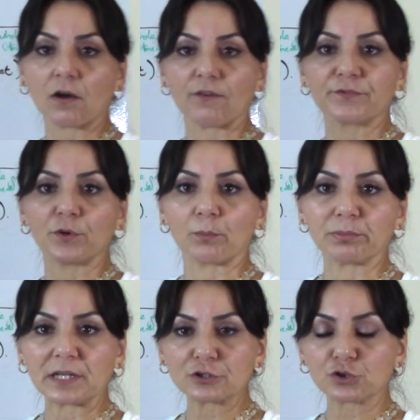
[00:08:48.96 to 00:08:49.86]
of your
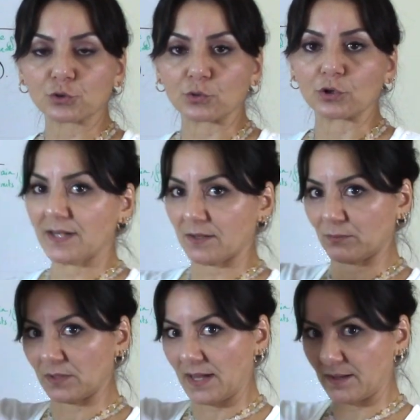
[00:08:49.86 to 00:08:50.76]
blood sugar. That
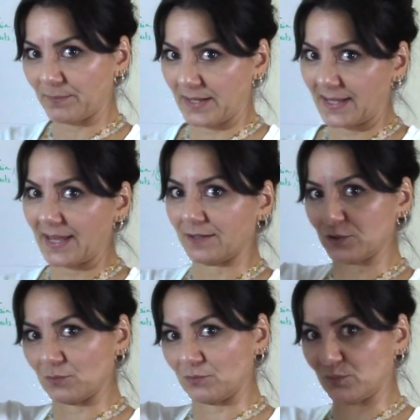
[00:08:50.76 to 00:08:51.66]
will help again
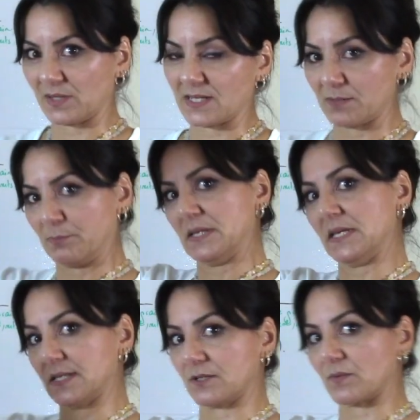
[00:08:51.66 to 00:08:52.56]
to do these
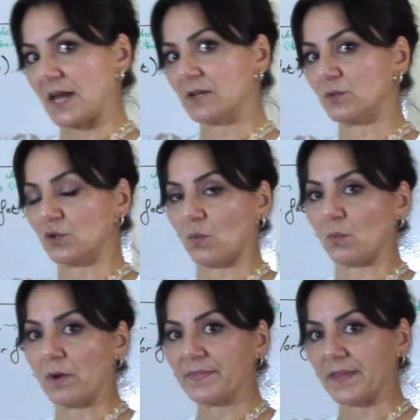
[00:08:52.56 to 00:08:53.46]
peaks, right? We
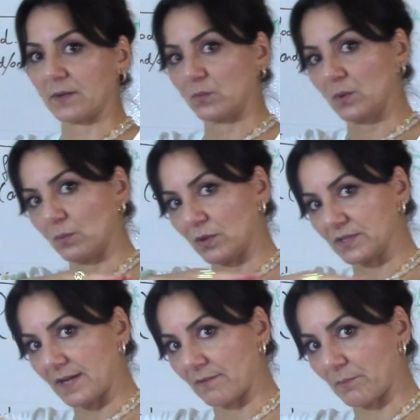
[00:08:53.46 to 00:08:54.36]
don't want that. We
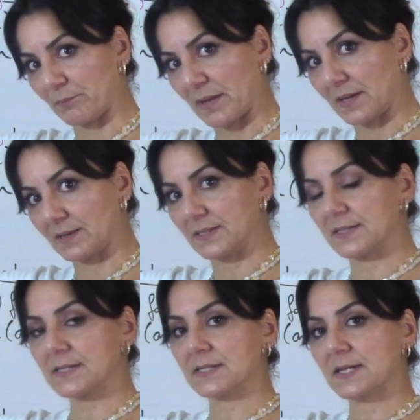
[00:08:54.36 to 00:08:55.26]
want to have a
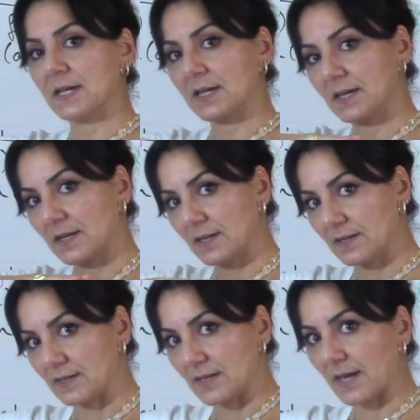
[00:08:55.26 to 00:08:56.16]
balanced,
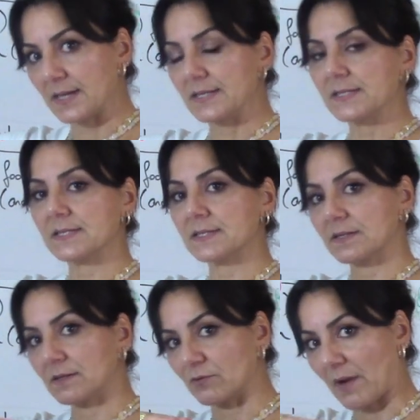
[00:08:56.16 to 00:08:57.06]
nice
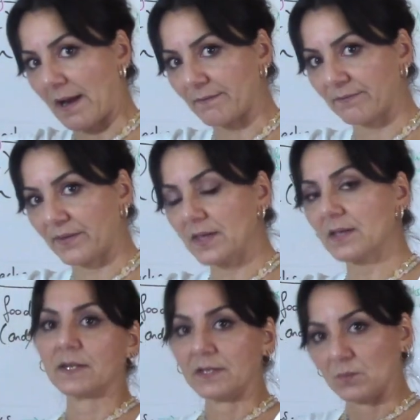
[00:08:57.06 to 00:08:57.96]

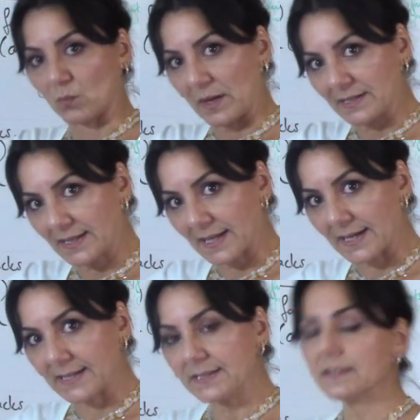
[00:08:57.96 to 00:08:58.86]
graphic in one
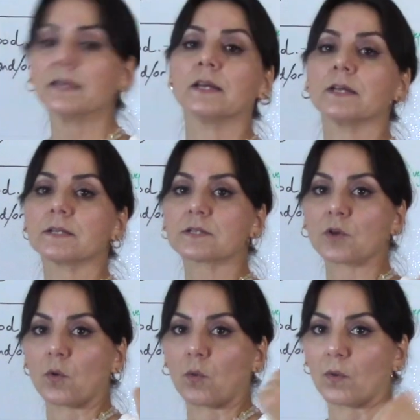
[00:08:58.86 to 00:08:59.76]
line.
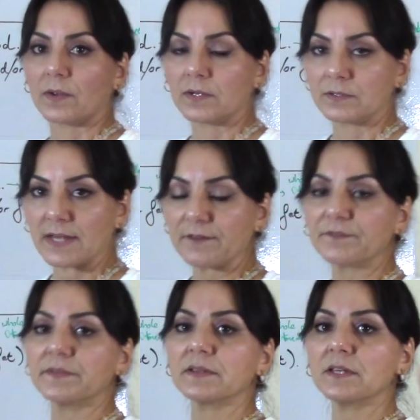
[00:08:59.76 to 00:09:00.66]
So
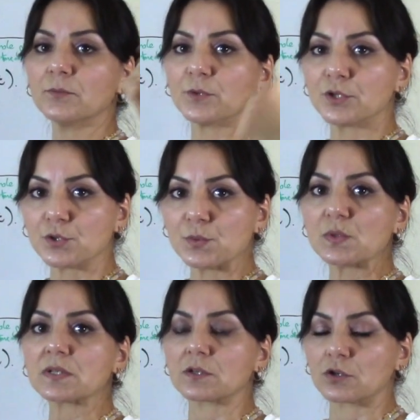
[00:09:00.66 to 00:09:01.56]
definitely
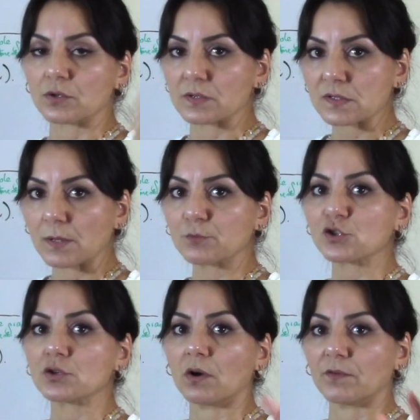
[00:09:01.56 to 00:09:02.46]
reduce the
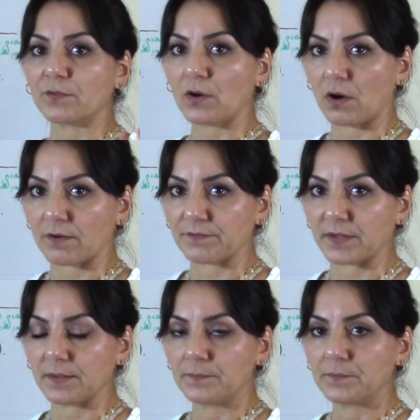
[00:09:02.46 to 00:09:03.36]
consumption of
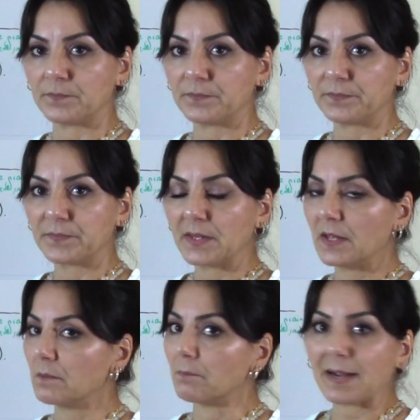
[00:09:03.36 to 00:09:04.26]
coffee.
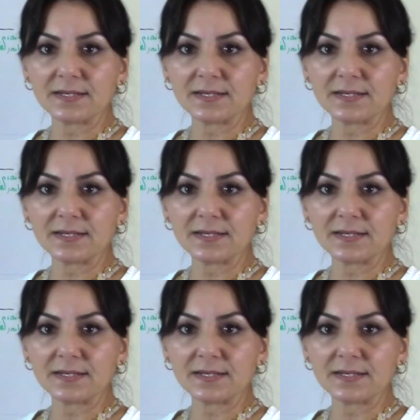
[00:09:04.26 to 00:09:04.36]
My